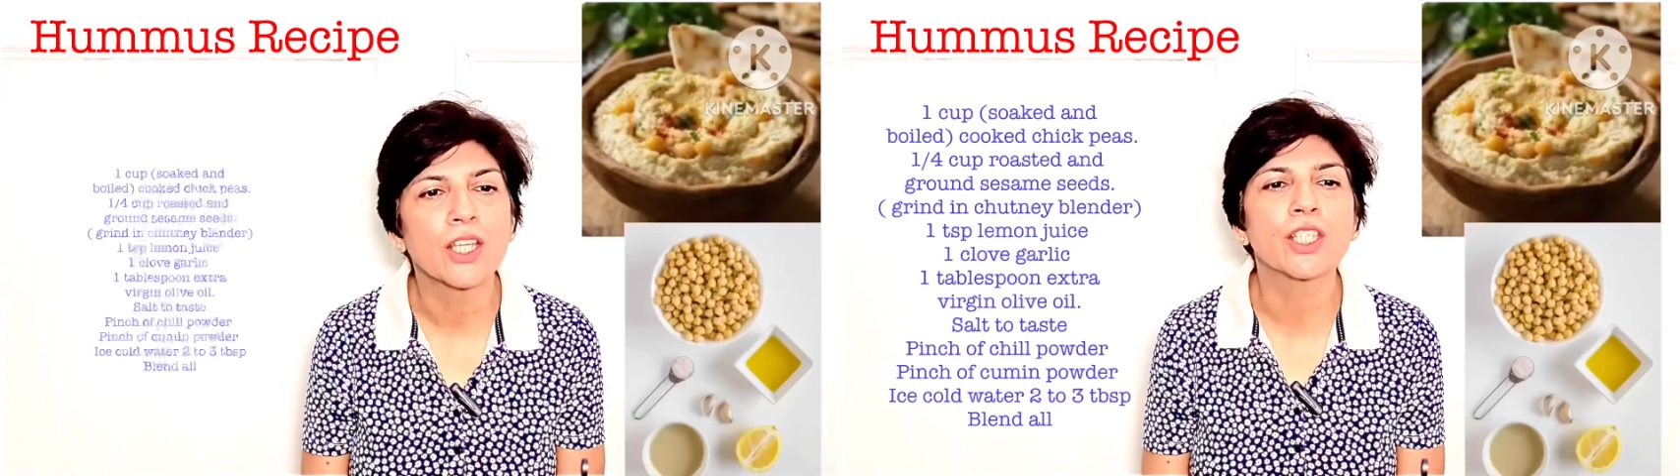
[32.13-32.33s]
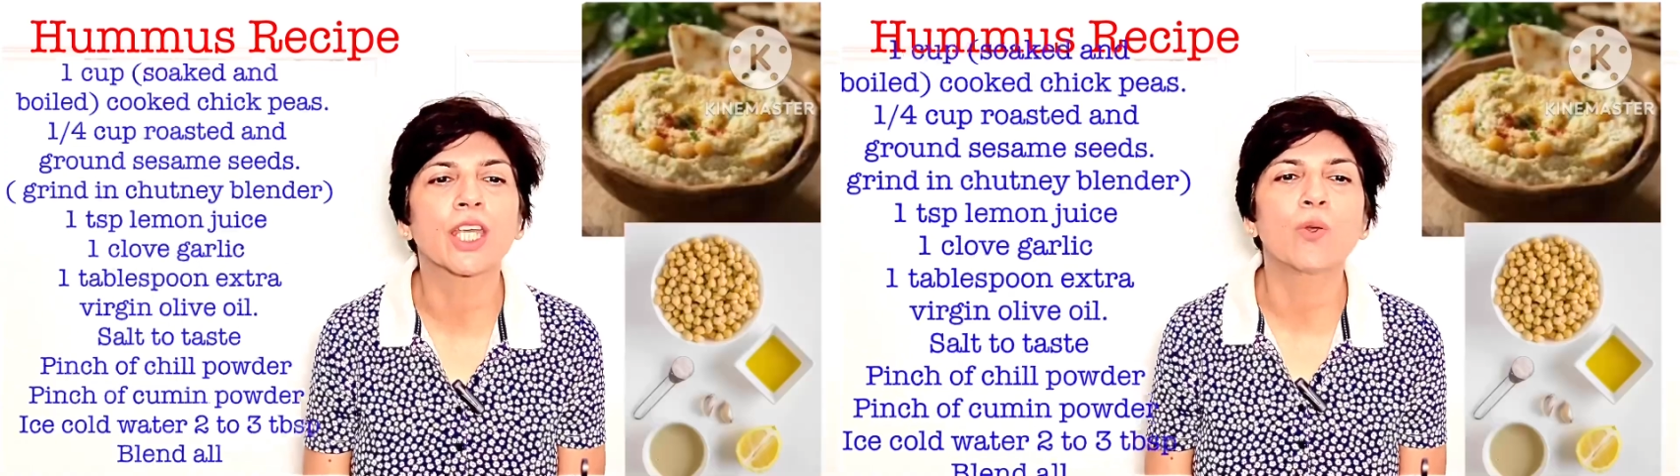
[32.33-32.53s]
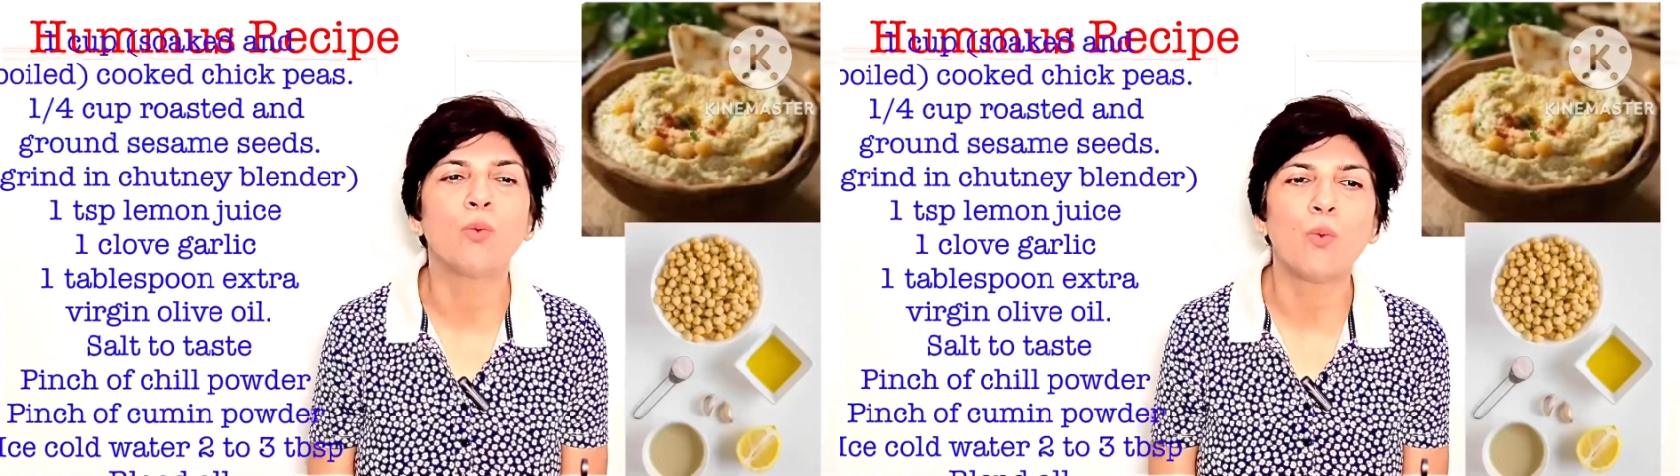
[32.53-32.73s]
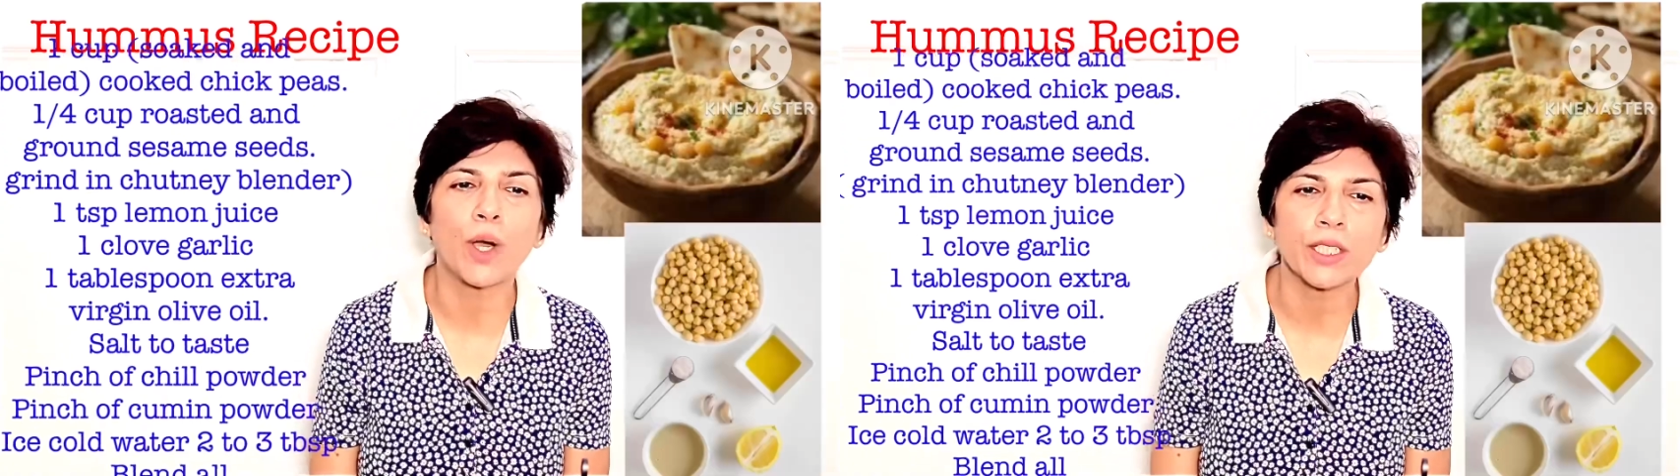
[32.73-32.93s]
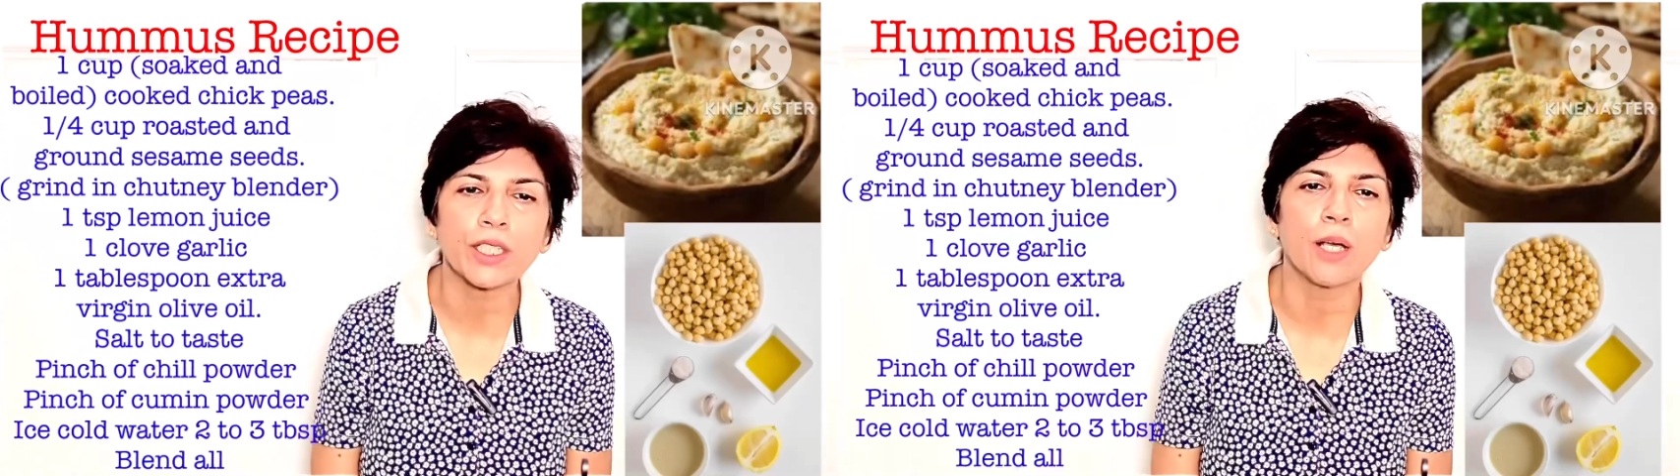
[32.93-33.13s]
Take
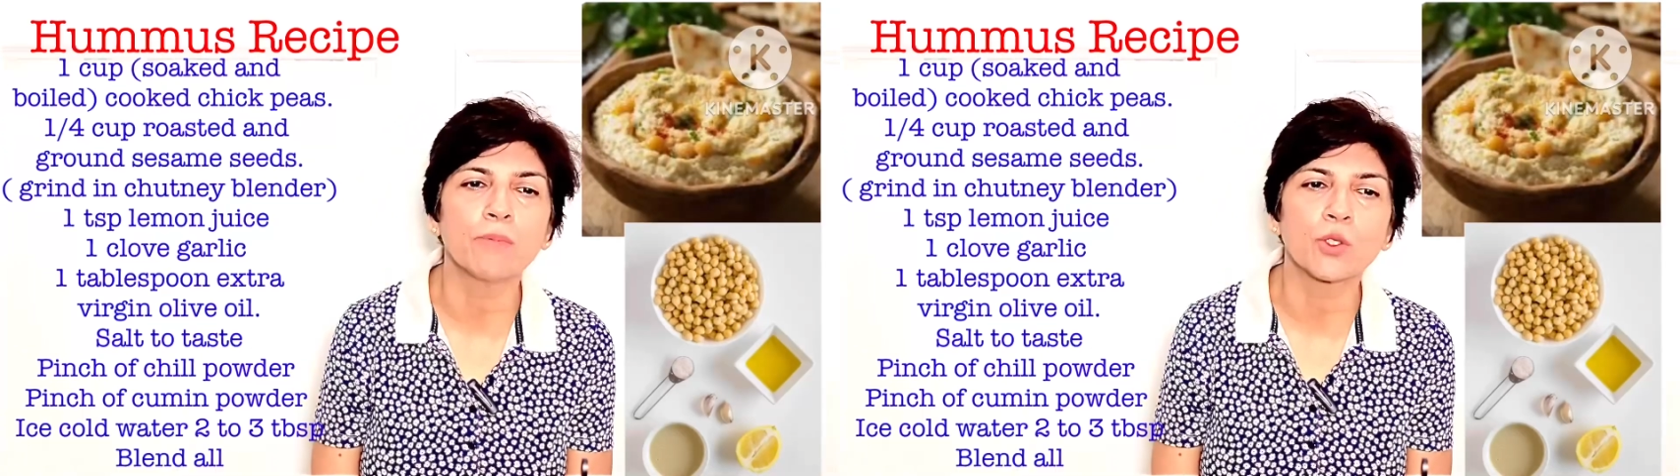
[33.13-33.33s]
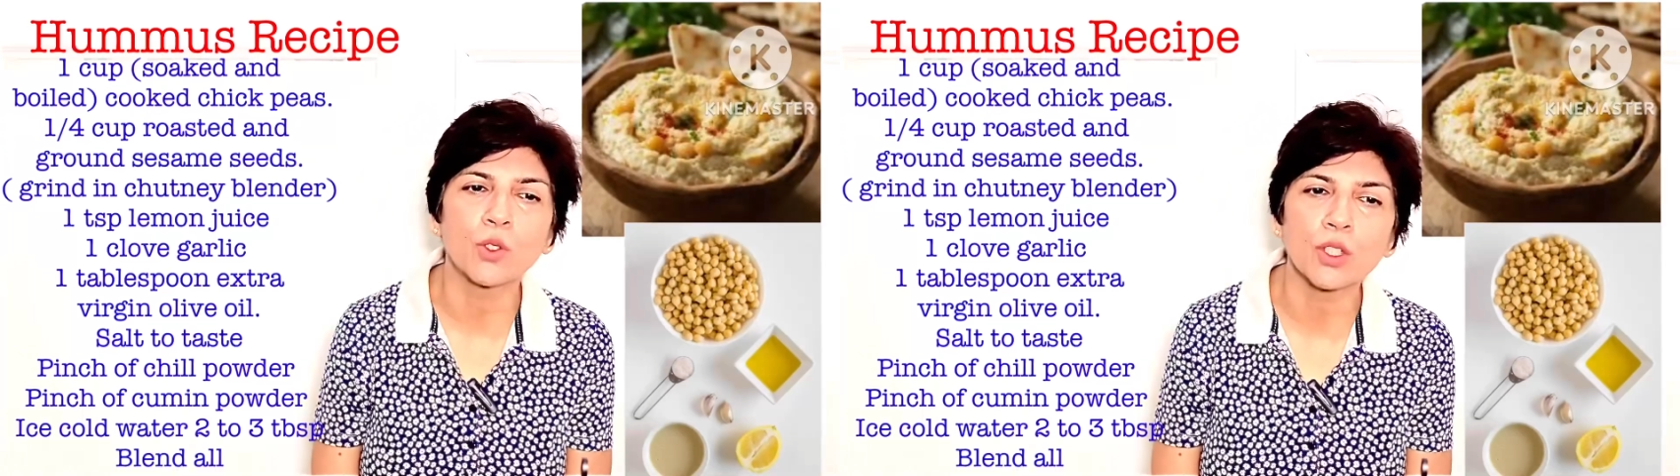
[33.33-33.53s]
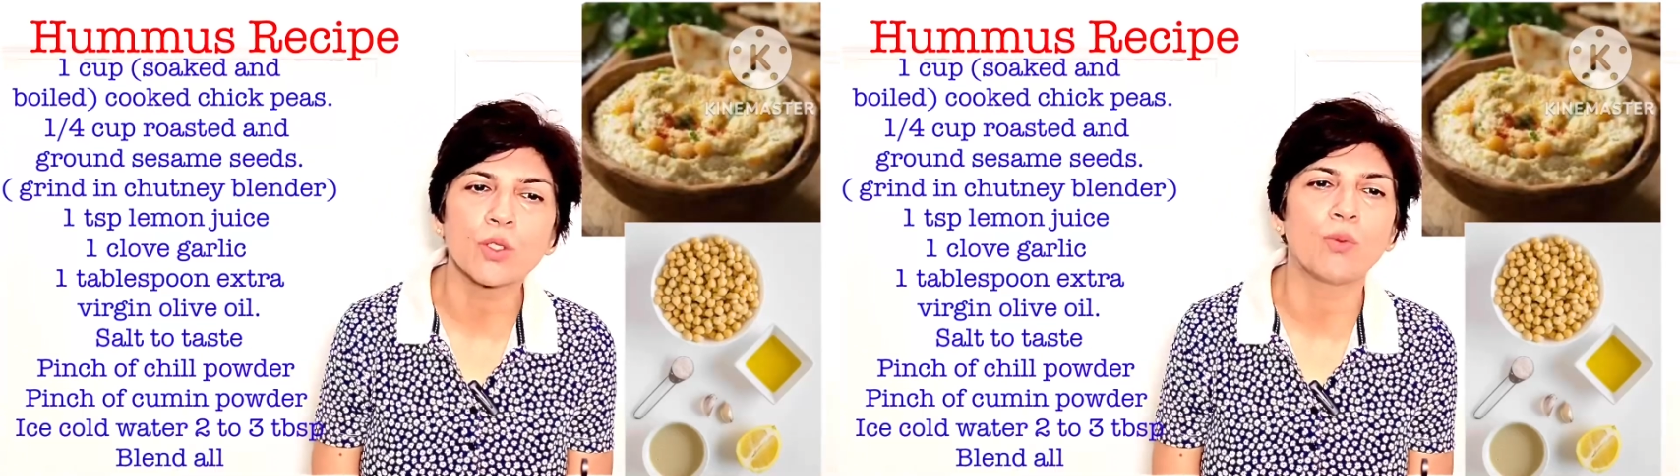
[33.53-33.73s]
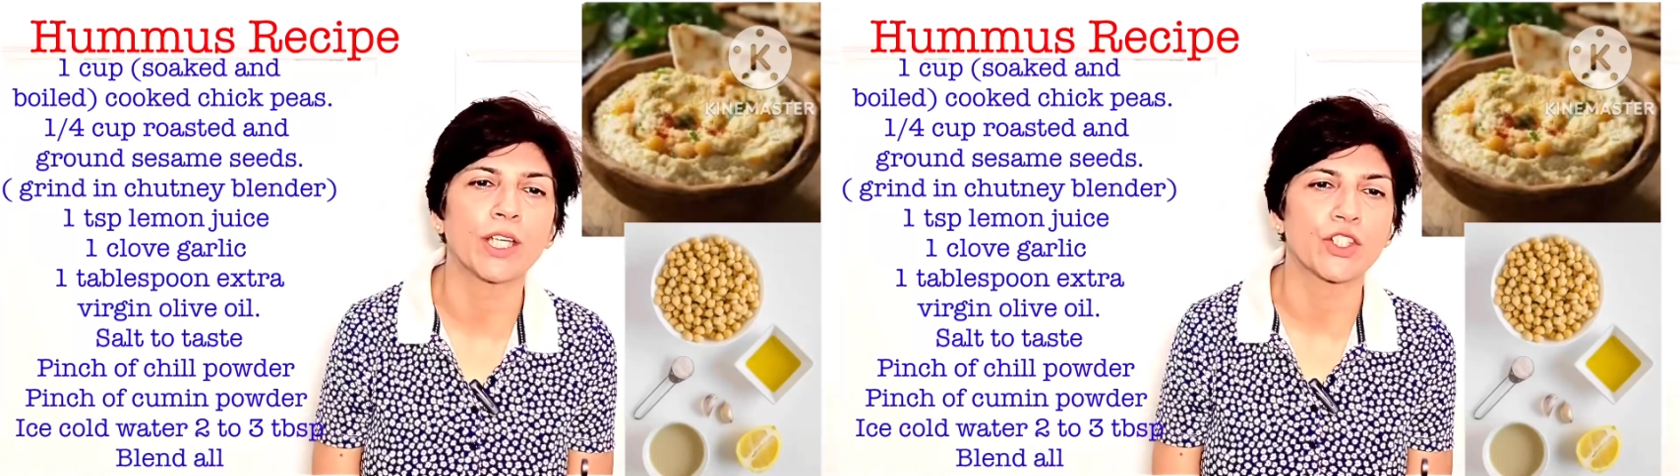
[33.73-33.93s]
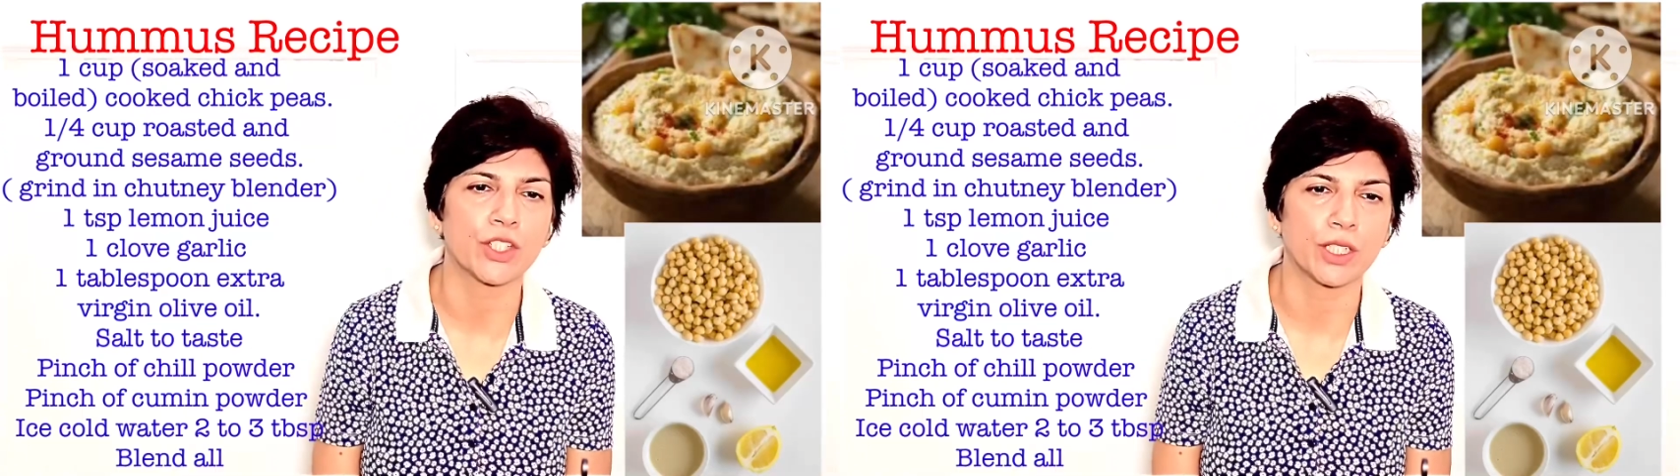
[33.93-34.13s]
1 cup cooked
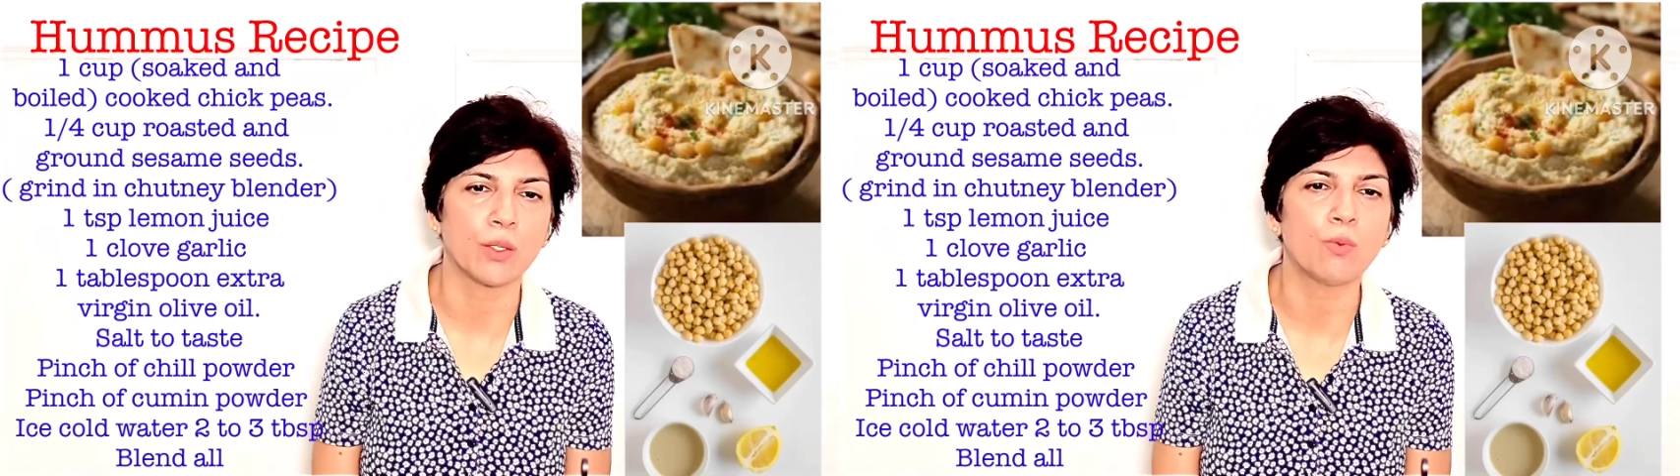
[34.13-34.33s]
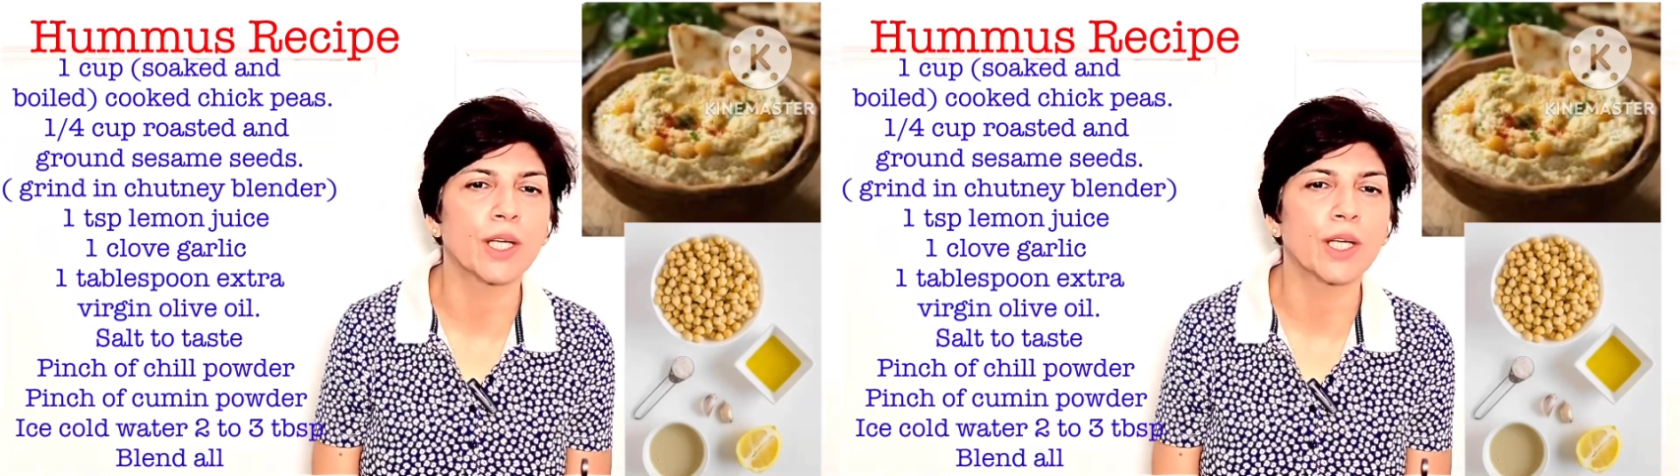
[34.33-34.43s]
white chana,